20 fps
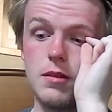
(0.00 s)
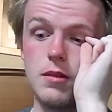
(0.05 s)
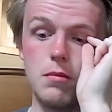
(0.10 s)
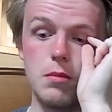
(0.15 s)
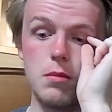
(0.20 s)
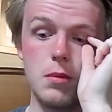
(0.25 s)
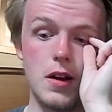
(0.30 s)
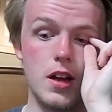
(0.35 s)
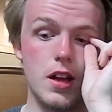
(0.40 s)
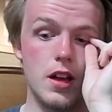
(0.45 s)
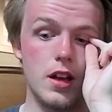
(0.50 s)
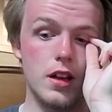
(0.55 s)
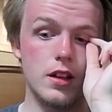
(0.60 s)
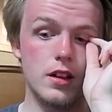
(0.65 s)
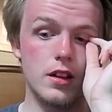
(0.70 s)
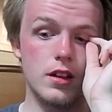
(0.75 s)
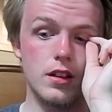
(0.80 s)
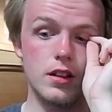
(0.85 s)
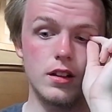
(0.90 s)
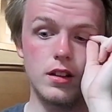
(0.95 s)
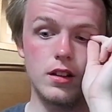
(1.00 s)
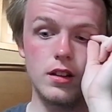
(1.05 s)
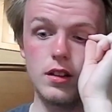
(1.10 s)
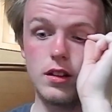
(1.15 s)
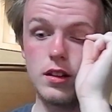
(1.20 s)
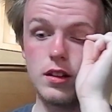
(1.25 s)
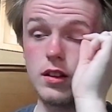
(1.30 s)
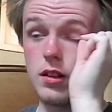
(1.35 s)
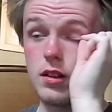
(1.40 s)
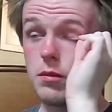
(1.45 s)
But
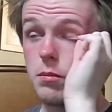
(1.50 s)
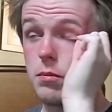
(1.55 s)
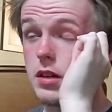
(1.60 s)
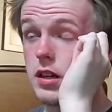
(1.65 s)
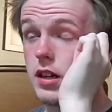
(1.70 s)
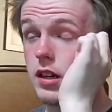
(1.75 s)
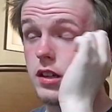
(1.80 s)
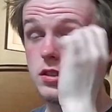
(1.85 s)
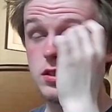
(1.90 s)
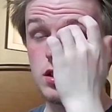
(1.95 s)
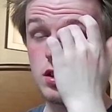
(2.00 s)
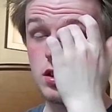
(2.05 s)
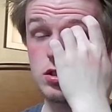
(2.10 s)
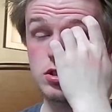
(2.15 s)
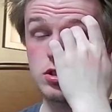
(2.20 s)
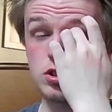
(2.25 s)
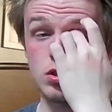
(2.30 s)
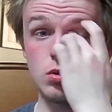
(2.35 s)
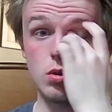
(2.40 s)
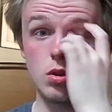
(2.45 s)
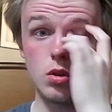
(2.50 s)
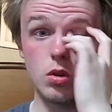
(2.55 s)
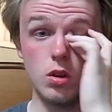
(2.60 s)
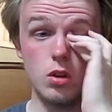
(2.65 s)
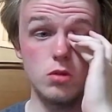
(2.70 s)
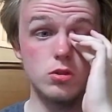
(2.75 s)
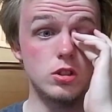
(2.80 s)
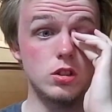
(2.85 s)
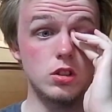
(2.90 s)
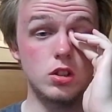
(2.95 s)
because they're so
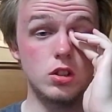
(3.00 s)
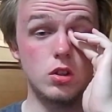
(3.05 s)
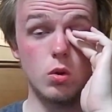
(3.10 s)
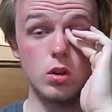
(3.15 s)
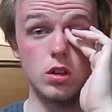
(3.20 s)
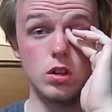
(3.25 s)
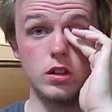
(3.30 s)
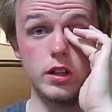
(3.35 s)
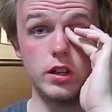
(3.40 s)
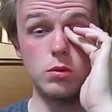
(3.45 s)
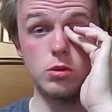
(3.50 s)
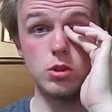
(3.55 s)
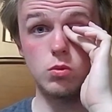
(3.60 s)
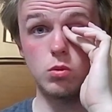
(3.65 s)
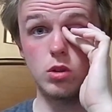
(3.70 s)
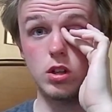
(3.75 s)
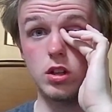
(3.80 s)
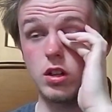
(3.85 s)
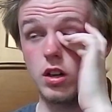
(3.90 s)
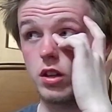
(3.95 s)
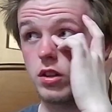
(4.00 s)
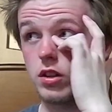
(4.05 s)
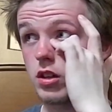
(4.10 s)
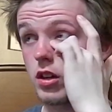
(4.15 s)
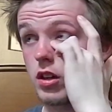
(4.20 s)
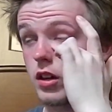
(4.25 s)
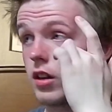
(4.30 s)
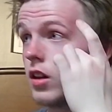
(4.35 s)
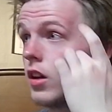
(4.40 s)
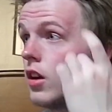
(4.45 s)
closely correlated with one another
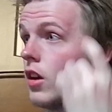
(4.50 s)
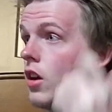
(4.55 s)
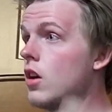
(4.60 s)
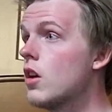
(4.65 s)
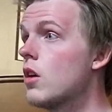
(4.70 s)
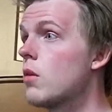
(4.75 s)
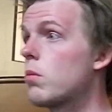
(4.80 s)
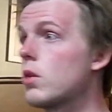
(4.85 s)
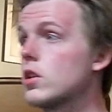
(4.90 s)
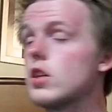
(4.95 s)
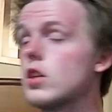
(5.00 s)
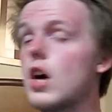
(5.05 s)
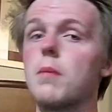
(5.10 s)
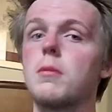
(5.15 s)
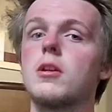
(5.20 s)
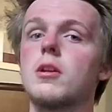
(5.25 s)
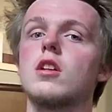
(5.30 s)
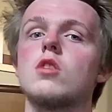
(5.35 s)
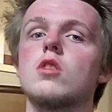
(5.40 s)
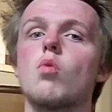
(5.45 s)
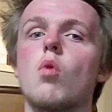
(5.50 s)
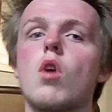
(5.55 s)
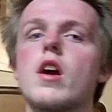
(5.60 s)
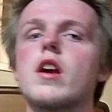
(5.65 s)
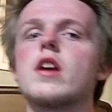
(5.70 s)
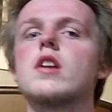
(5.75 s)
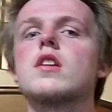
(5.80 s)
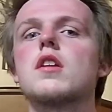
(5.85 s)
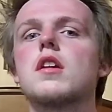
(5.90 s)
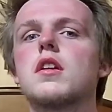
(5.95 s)
and predominantly
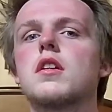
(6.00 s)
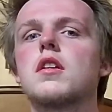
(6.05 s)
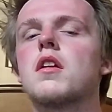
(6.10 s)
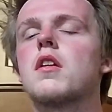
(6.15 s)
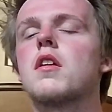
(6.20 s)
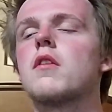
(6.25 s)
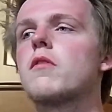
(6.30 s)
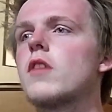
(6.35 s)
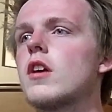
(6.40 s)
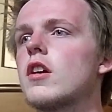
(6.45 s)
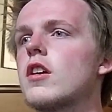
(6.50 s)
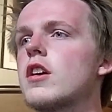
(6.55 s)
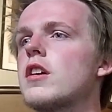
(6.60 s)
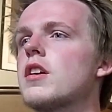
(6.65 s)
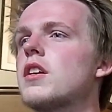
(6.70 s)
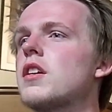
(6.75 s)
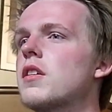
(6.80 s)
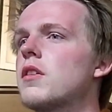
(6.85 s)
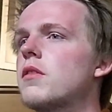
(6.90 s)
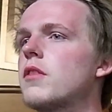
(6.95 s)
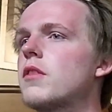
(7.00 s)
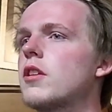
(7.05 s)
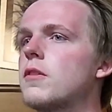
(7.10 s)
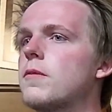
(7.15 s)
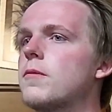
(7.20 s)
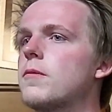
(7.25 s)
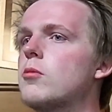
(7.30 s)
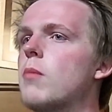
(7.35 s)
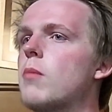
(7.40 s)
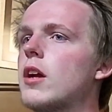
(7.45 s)
white and very, very
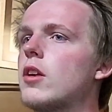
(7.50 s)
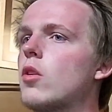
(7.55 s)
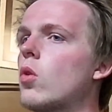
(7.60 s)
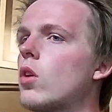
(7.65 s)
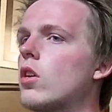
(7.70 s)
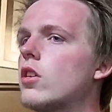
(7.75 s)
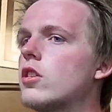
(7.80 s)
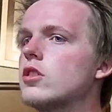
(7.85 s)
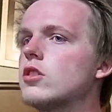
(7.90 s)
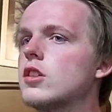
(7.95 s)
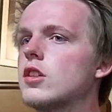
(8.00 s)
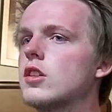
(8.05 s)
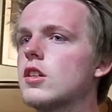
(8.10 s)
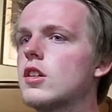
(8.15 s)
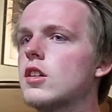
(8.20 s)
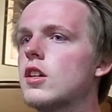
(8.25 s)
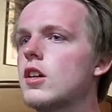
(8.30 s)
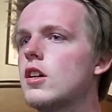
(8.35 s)
few minorities here.